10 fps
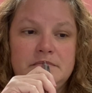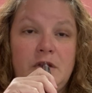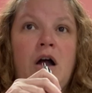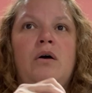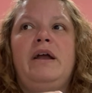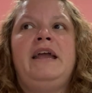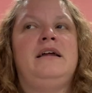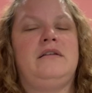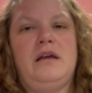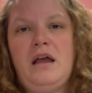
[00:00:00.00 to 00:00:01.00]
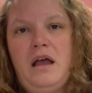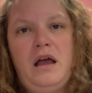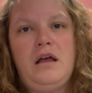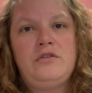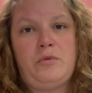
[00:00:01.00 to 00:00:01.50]
and
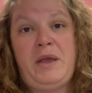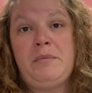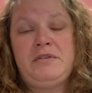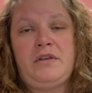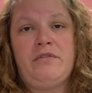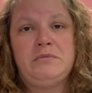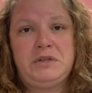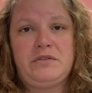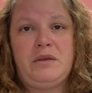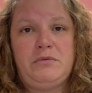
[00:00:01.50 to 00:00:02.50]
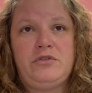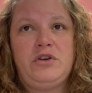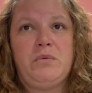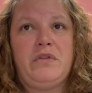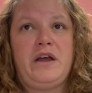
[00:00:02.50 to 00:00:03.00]
so Pam and Steph from Just Keep
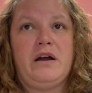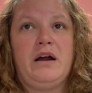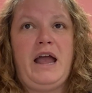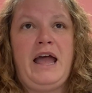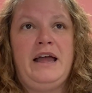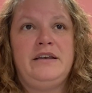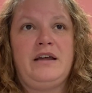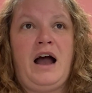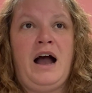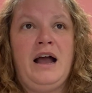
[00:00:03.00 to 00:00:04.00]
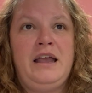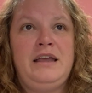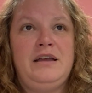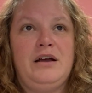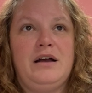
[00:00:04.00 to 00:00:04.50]
Stitching were there, and
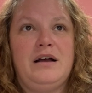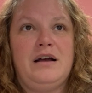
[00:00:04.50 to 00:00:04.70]
I